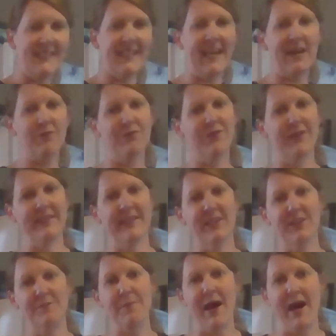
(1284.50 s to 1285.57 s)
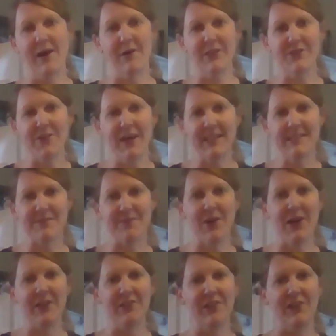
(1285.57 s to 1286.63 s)
to get really good power transfer
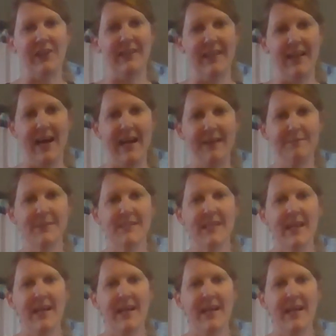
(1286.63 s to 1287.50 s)
on your climbs.